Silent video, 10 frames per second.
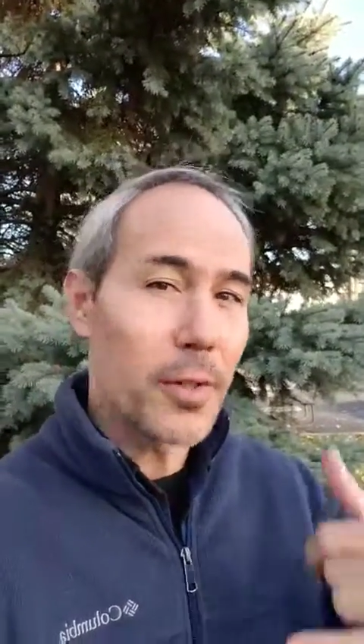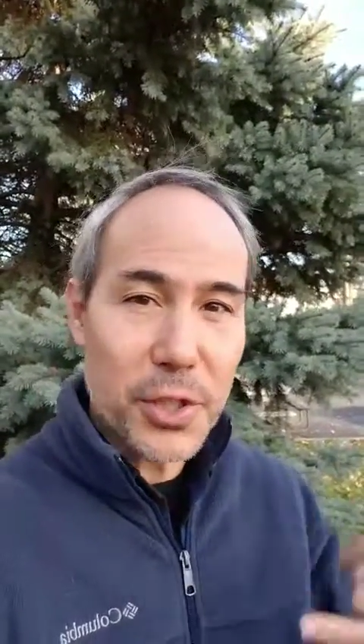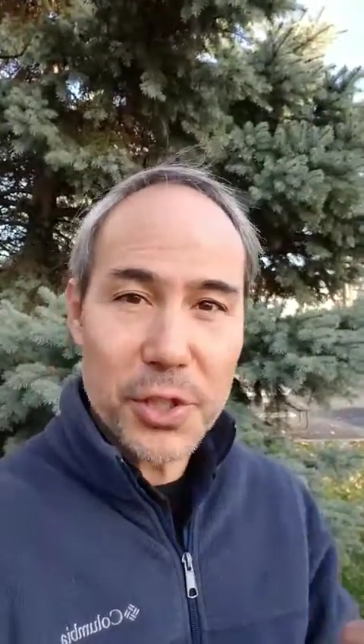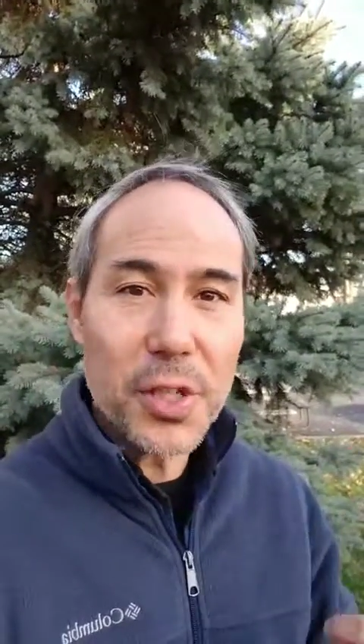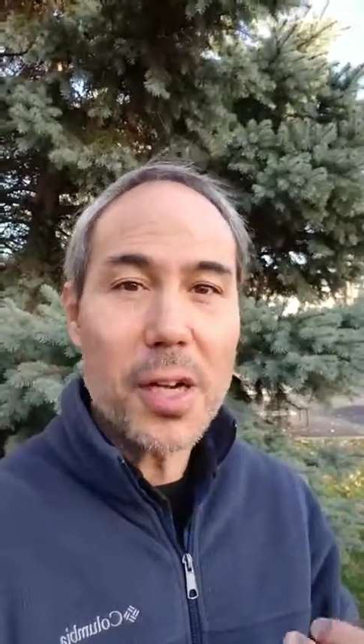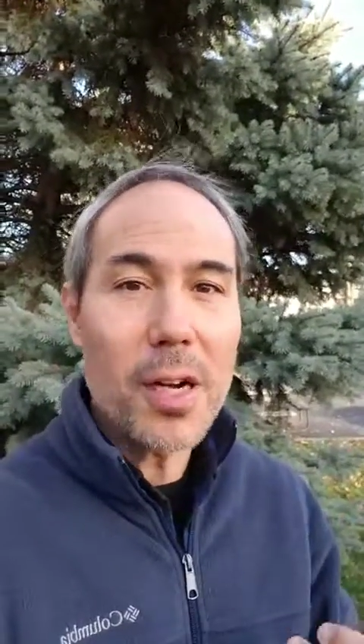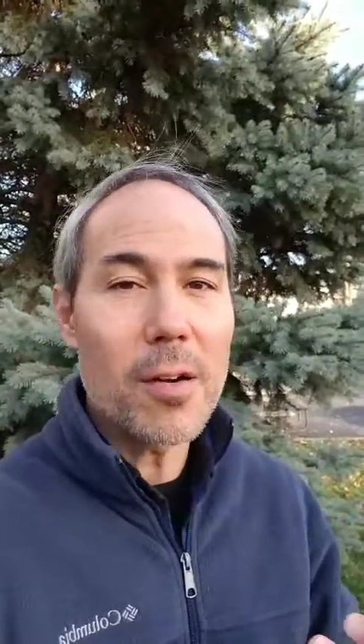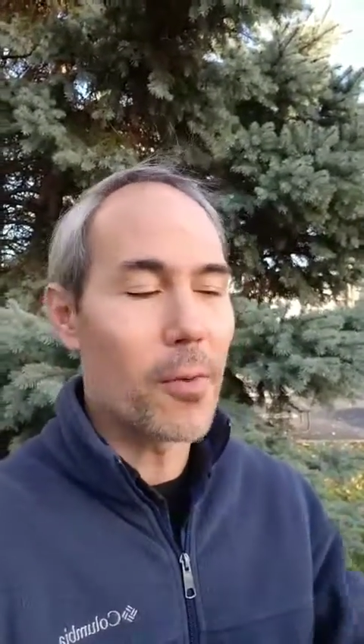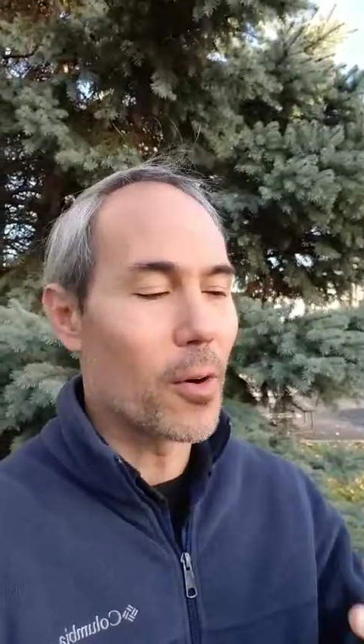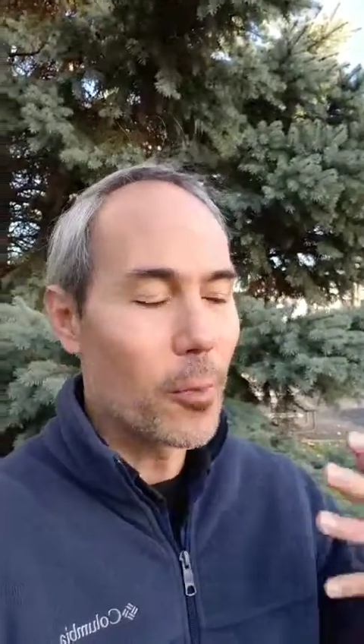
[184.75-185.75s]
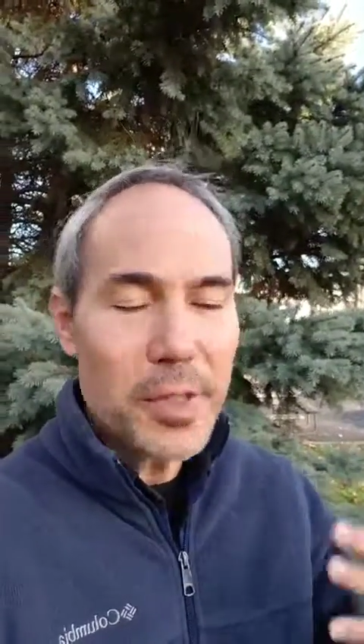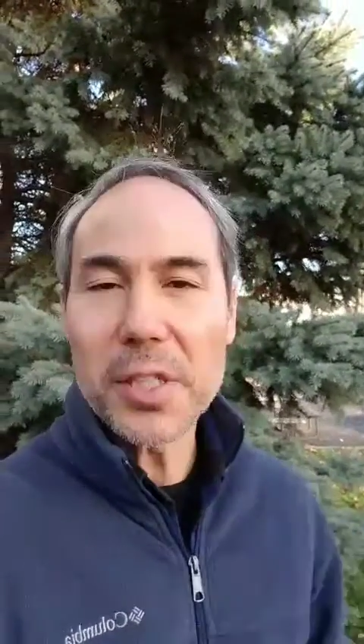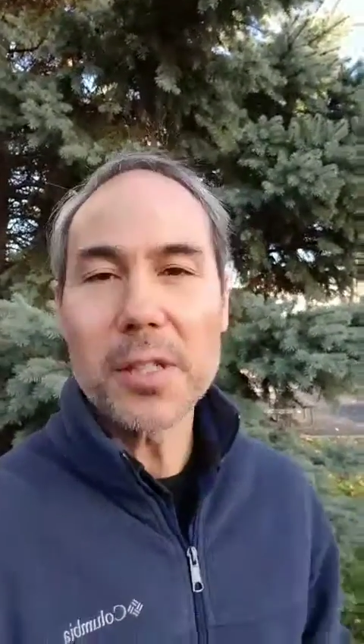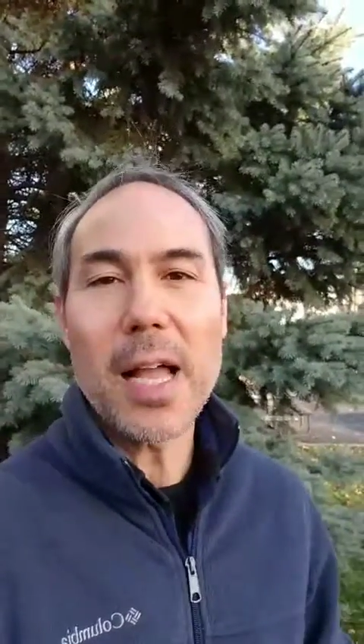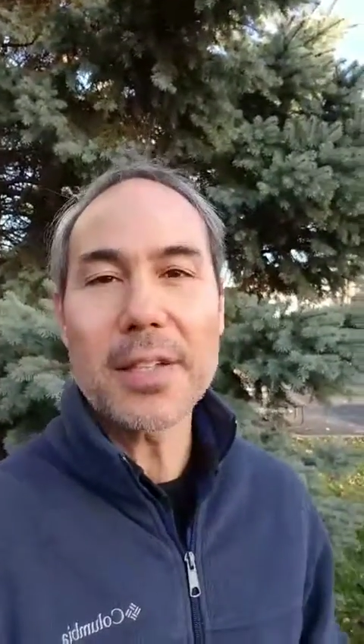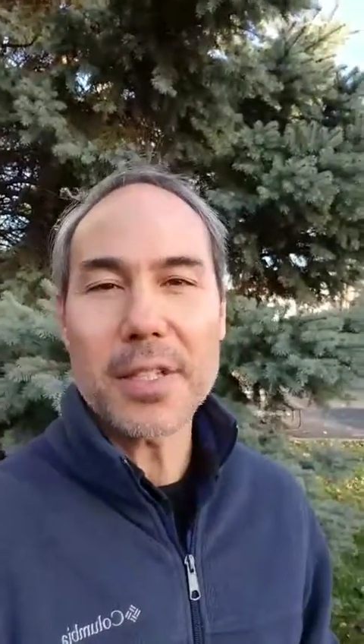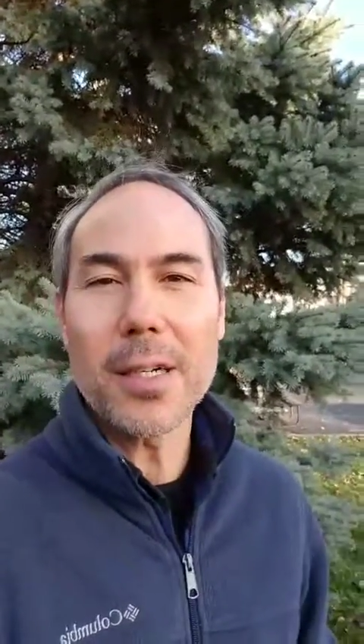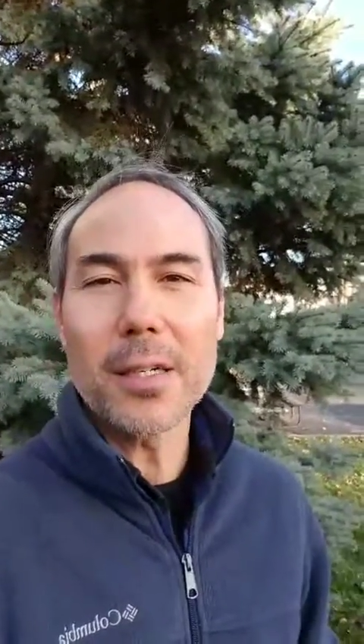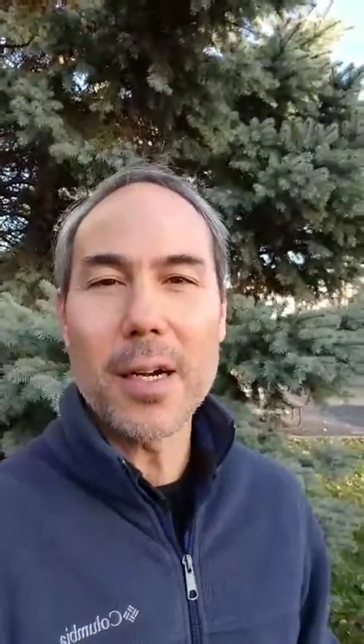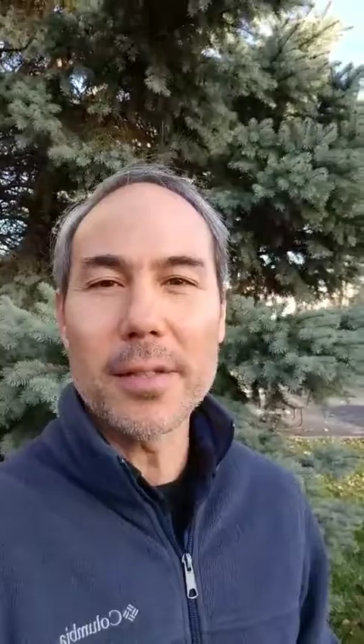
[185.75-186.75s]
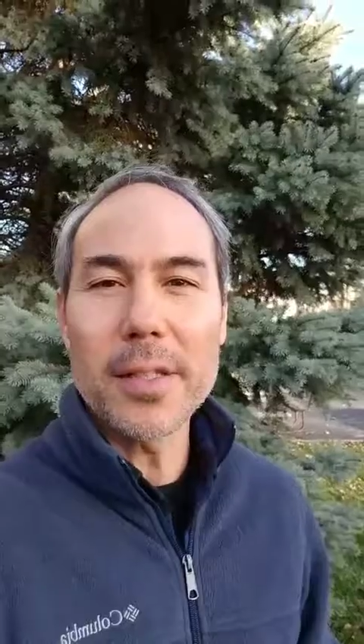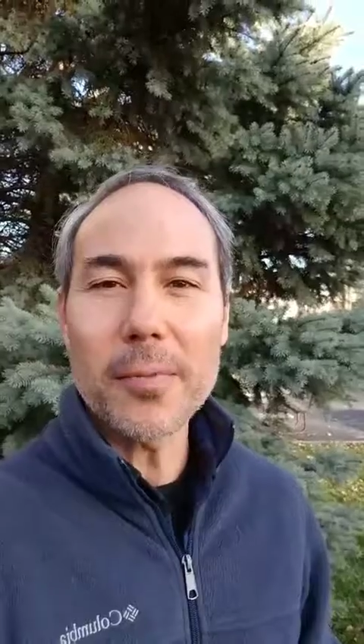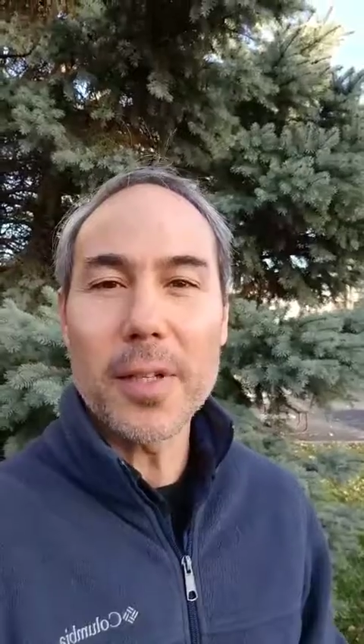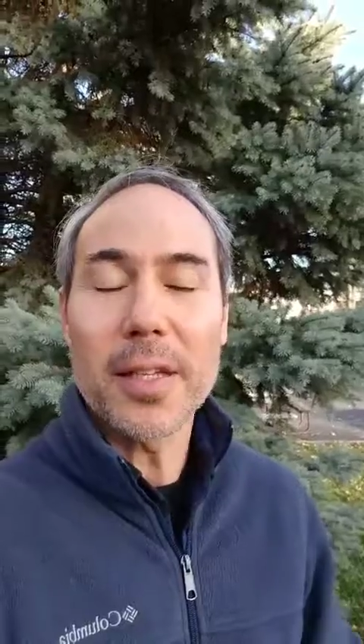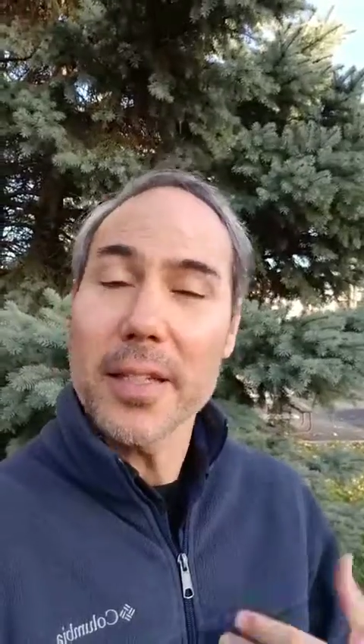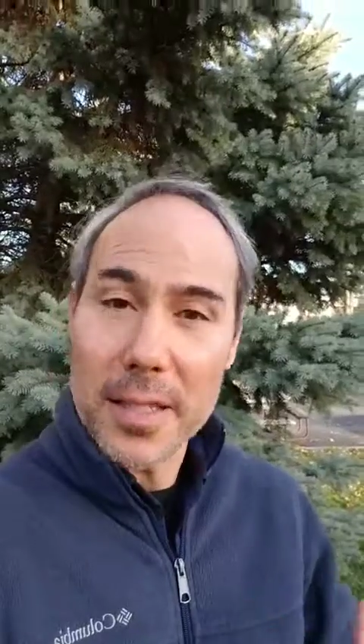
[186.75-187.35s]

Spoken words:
or should have, or wishing the last call had gone differently.